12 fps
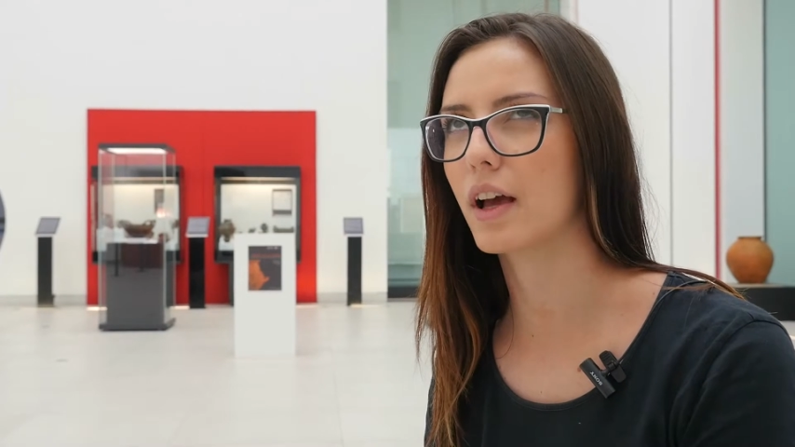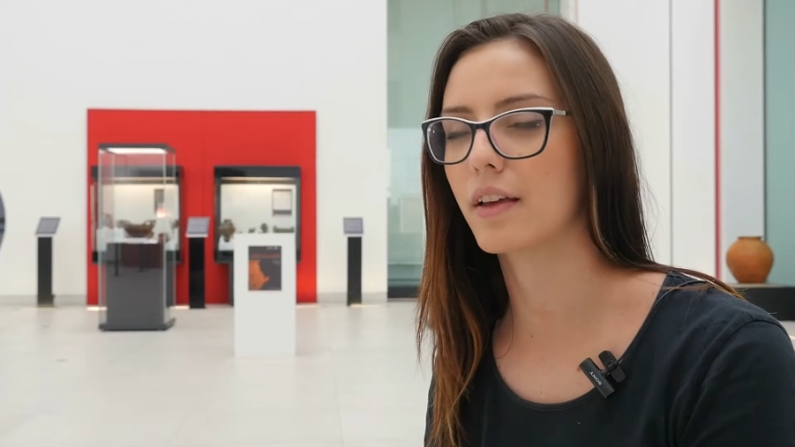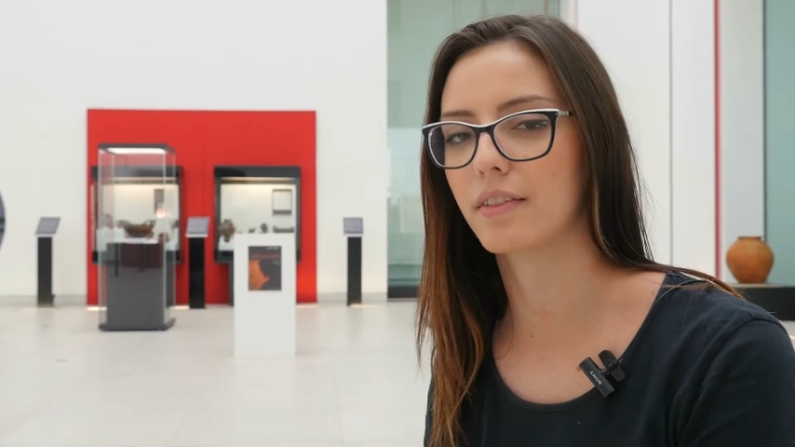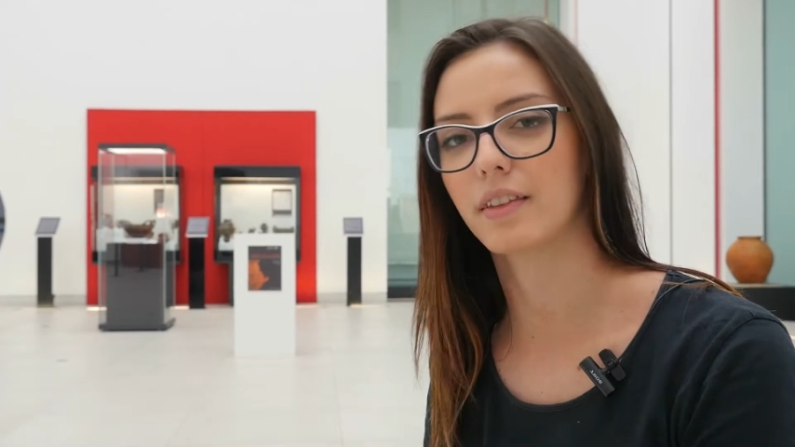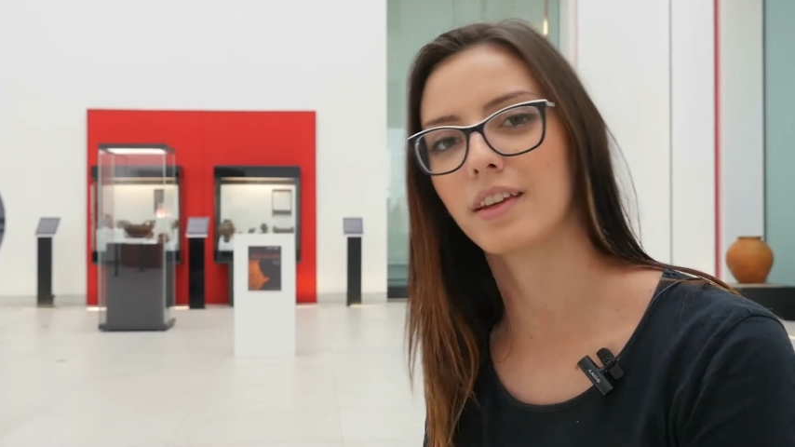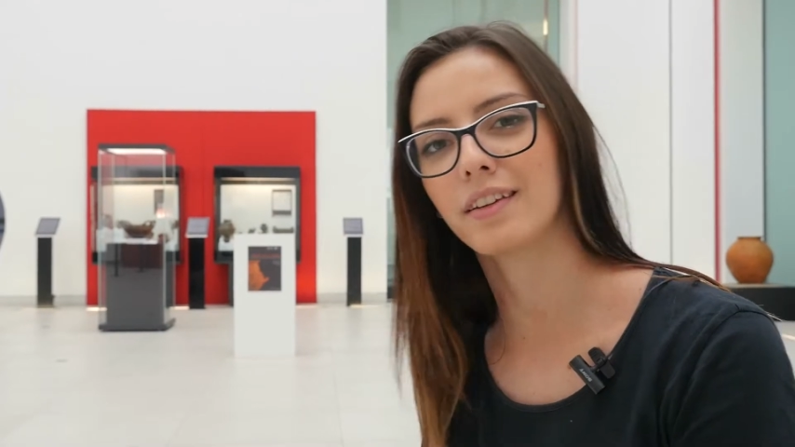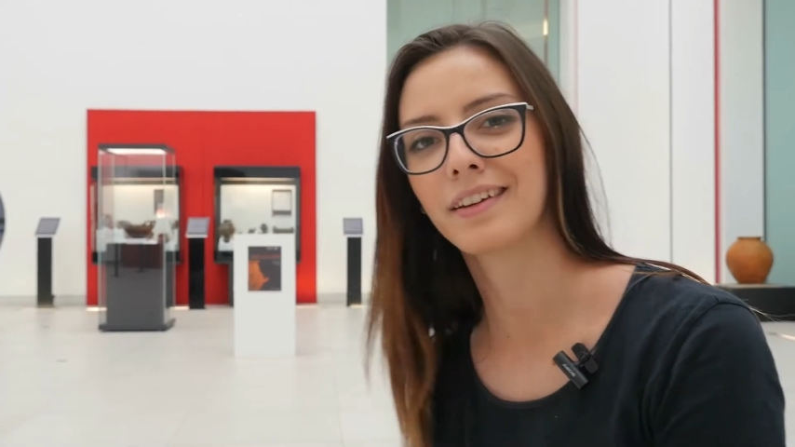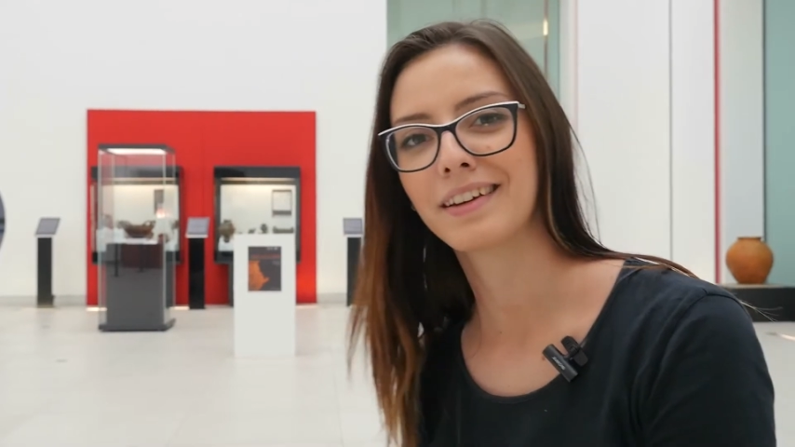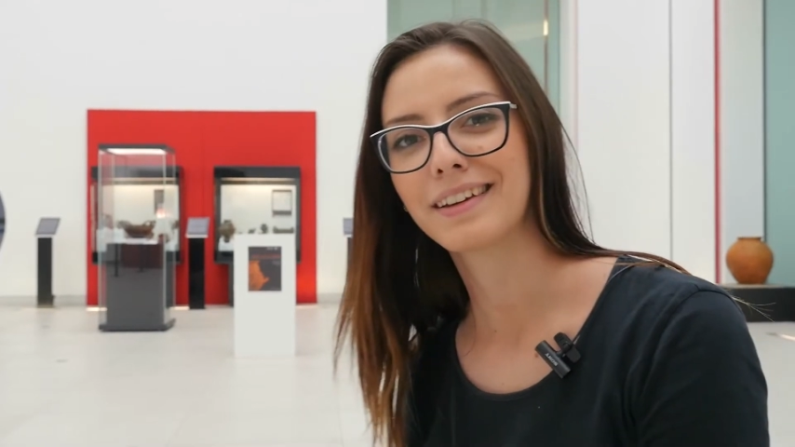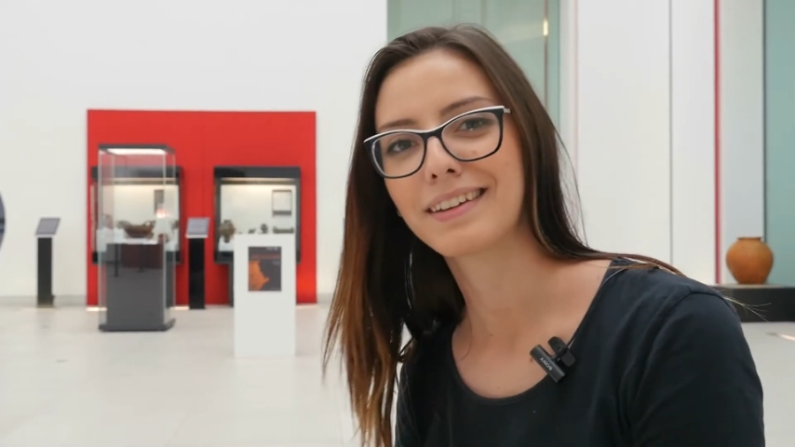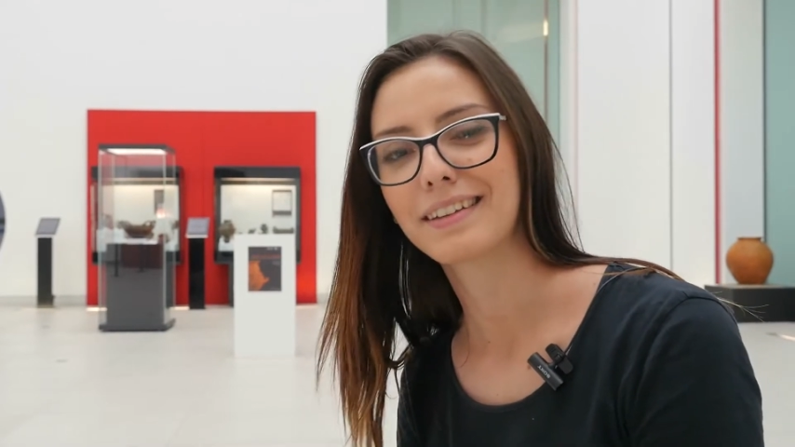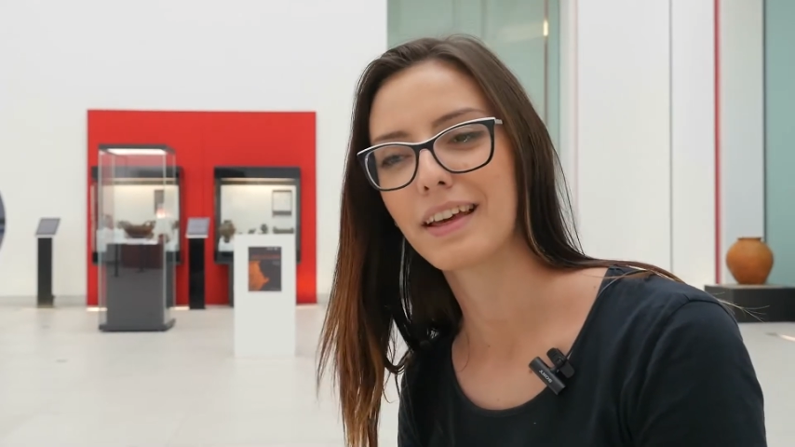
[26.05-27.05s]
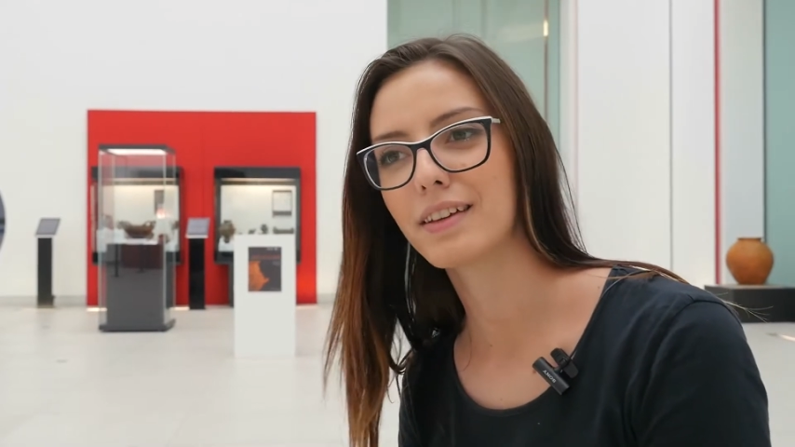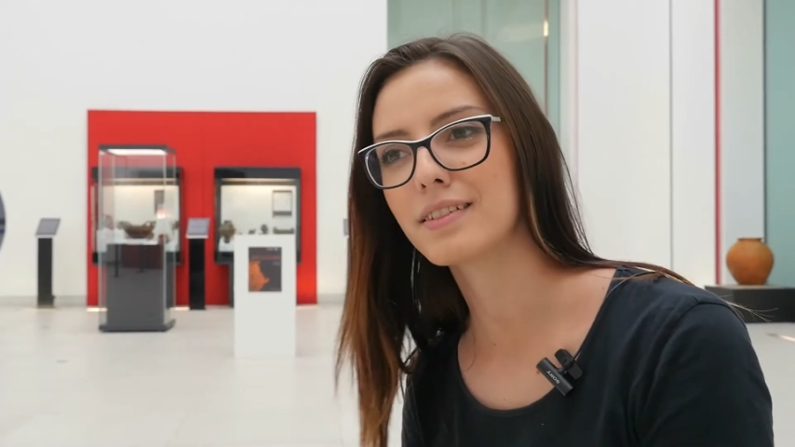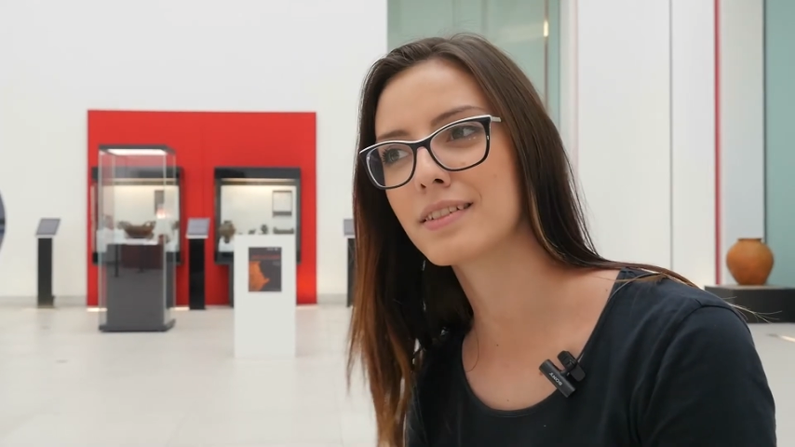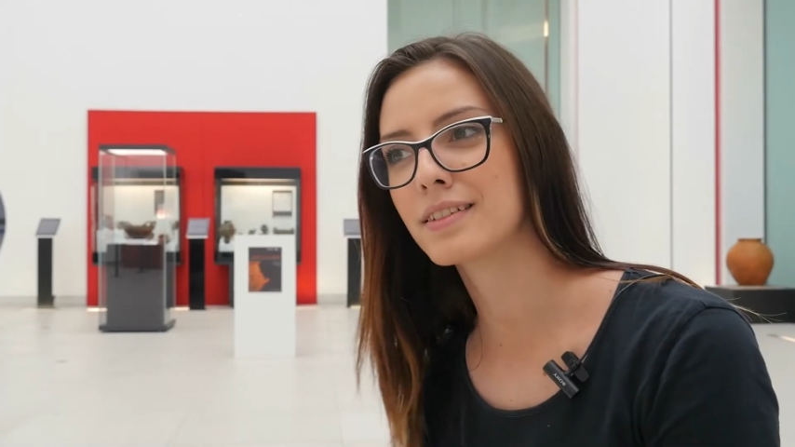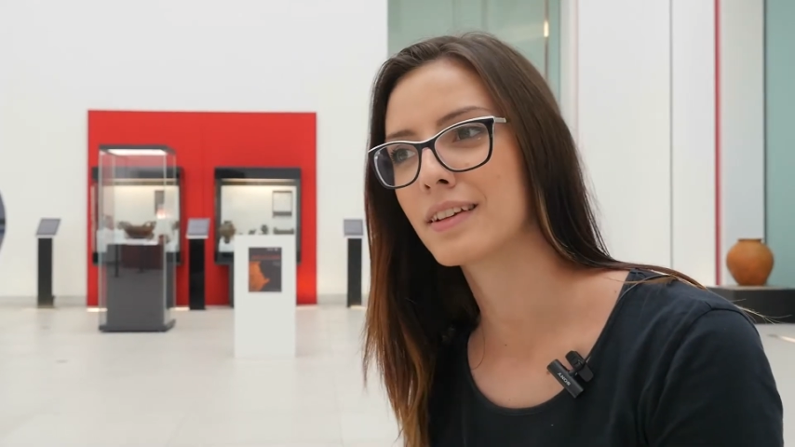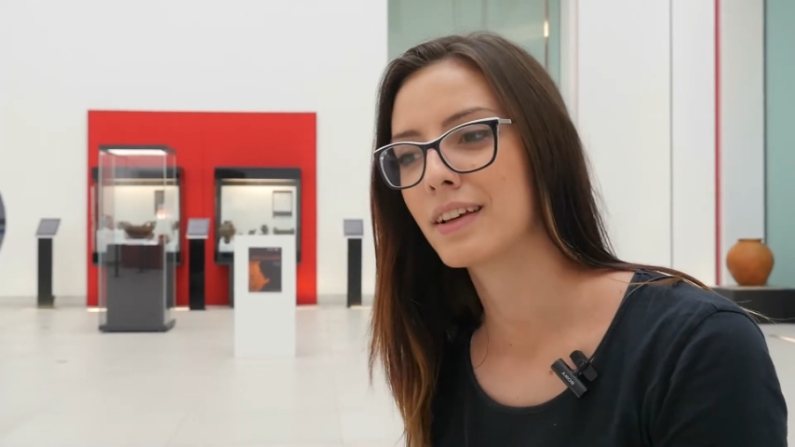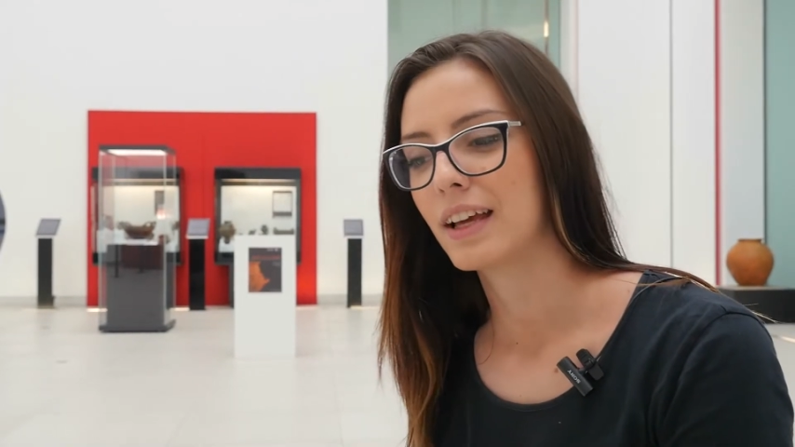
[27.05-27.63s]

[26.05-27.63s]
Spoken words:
I think, yes.